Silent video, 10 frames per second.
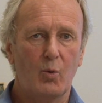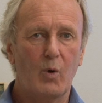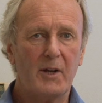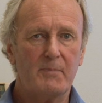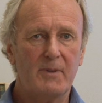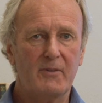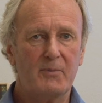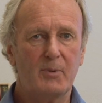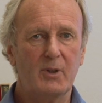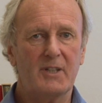What a
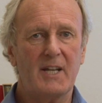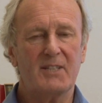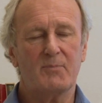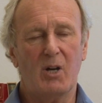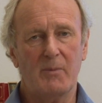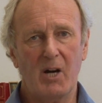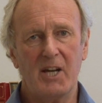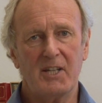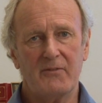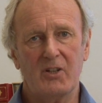pivot point does, by
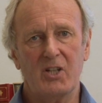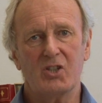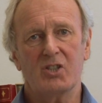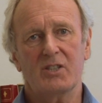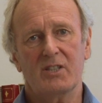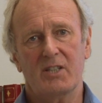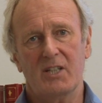my definition,